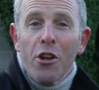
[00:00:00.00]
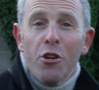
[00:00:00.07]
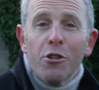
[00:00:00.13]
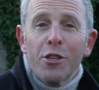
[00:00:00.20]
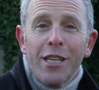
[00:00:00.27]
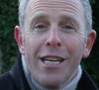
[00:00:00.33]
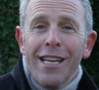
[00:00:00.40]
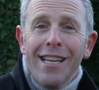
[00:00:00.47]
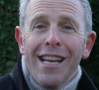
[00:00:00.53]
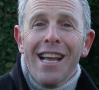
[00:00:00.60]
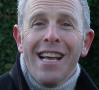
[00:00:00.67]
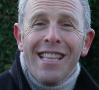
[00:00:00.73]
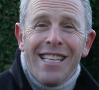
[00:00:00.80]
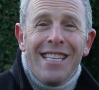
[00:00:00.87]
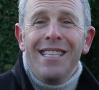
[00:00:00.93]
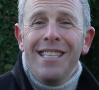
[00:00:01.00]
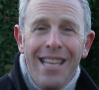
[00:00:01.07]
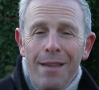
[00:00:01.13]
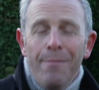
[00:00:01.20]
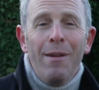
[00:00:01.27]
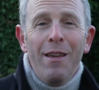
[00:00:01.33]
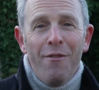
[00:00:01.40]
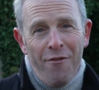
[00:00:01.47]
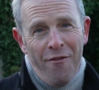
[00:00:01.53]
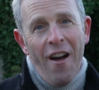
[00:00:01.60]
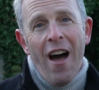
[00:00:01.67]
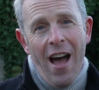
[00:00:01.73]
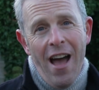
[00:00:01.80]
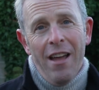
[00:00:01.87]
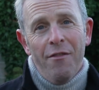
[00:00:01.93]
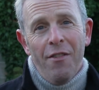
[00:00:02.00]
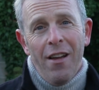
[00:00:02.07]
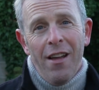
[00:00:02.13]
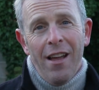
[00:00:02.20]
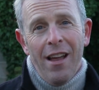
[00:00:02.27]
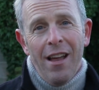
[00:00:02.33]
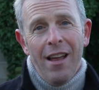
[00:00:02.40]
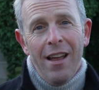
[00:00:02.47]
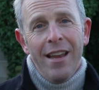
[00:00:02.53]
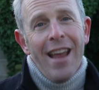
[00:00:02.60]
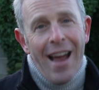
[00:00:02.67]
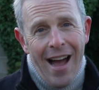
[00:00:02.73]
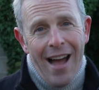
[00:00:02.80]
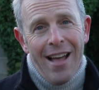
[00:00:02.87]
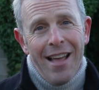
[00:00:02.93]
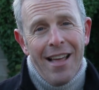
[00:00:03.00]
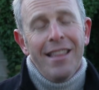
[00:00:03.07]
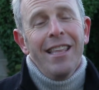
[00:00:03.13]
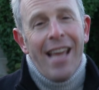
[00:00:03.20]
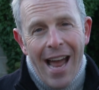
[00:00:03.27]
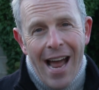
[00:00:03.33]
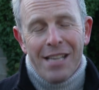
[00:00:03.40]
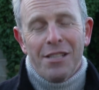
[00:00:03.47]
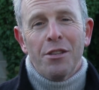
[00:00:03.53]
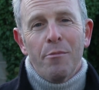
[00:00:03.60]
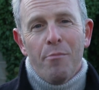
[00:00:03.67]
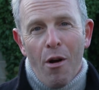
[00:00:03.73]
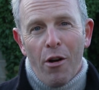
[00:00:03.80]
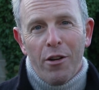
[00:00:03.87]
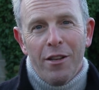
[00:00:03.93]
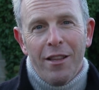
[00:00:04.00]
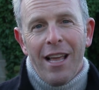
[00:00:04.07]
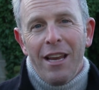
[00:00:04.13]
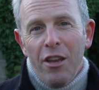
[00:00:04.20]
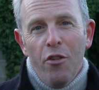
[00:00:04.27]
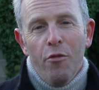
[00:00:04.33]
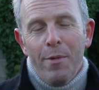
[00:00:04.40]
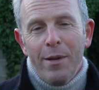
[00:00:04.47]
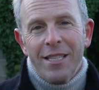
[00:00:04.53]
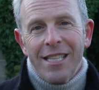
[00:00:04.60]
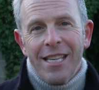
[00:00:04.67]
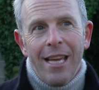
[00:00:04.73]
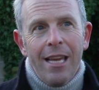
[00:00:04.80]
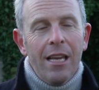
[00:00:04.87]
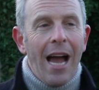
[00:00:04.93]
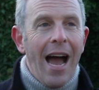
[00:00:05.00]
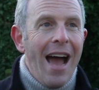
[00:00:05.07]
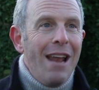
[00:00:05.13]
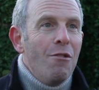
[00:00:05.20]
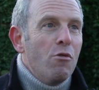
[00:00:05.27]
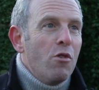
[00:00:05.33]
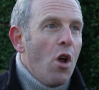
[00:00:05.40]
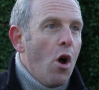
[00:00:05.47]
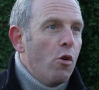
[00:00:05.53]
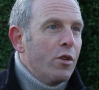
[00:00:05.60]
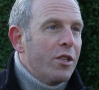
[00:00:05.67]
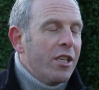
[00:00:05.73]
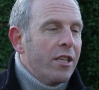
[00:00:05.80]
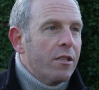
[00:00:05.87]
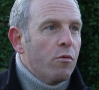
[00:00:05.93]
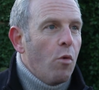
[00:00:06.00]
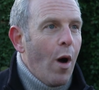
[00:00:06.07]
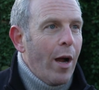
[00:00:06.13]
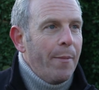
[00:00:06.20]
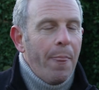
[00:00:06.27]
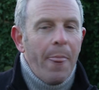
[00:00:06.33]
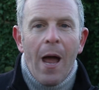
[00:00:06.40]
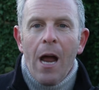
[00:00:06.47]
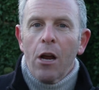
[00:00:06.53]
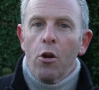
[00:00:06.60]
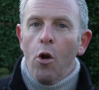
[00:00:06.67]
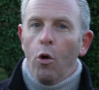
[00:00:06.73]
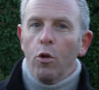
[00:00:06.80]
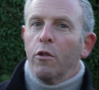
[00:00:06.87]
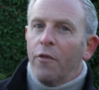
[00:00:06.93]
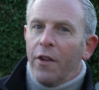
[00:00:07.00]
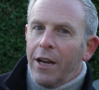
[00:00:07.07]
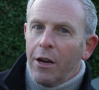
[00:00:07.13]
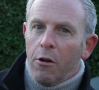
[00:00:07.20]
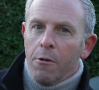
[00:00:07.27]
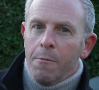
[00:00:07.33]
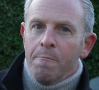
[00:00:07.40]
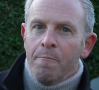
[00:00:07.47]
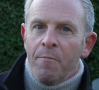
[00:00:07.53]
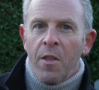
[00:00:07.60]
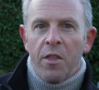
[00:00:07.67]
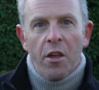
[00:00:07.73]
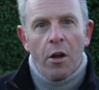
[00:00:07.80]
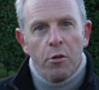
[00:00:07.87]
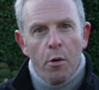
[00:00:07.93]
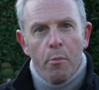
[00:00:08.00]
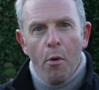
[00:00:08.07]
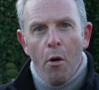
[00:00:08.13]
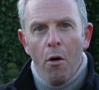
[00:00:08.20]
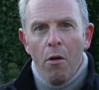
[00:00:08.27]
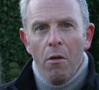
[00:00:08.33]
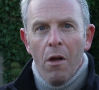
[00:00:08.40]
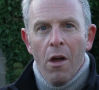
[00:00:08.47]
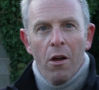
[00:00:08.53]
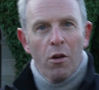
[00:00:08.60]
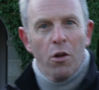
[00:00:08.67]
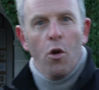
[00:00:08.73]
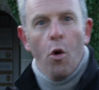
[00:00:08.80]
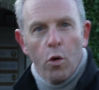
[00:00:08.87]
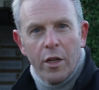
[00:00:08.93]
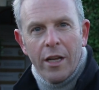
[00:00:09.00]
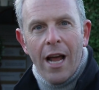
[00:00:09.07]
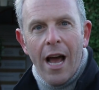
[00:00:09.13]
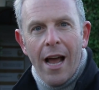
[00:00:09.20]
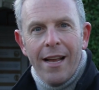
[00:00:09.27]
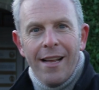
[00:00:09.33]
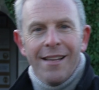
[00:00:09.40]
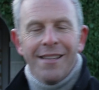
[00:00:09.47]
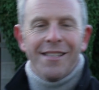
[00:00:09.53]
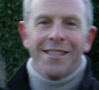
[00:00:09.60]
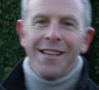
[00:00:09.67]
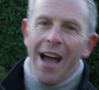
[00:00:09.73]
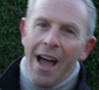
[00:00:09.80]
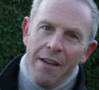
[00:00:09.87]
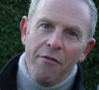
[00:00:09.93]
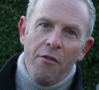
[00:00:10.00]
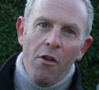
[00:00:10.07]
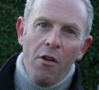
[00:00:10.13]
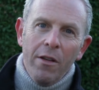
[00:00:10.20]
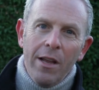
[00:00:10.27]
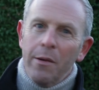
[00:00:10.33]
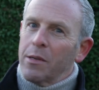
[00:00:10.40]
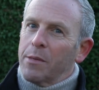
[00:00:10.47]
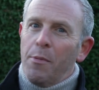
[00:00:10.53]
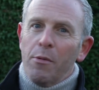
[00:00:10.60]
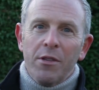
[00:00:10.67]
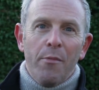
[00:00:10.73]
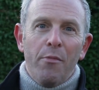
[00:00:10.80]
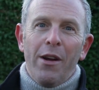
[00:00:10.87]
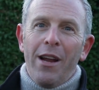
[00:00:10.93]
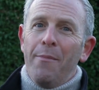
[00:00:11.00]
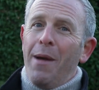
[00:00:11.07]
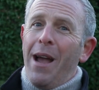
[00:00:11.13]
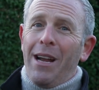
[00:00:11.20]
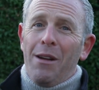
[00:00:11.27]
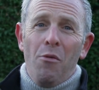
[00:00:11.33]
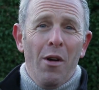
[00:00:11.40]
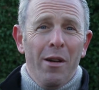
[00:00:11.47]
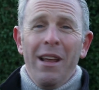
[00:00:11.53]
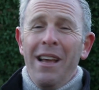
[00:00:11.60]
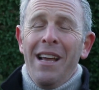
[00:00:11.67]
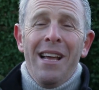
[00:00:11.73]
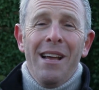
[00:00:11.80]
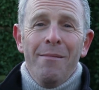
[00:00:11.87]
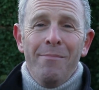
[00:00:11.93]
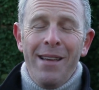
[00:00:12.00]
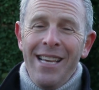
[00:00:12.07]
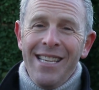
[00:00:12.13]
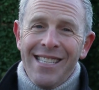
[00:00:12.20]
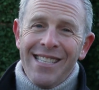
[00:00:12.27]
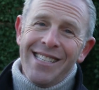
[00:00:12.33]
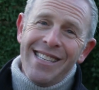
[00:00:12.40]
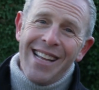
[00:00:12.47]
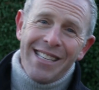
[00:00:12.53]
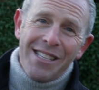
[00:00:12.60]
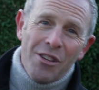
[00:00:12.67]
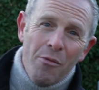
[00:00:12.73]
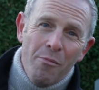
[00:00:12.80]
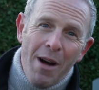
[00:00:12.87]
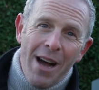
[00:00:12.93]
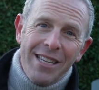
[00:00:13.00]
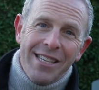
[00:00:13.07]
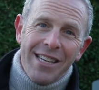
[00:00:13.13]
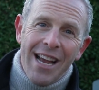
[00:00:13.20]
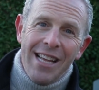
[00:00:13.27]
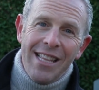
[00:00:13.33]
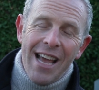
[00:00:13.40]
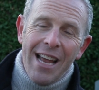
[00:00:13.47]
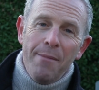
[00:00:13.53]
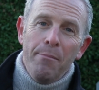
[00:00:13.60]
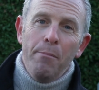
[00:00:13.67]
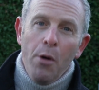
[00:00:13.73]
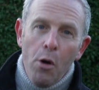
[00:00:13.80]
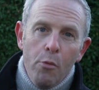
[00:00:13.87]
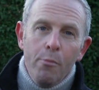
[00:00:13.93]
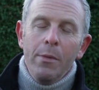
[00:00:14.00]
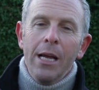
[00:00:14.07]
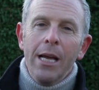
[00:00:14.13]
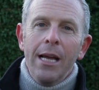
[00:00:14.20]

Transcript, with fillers: you're seeing the DB5, yeah, the Aston Martin that you've been seeing, I don't know, since what? Goldfinger, Thunderball, Goldeneye, Skyfall. He was supposed to bring it back in one piece, not so much, and then boom,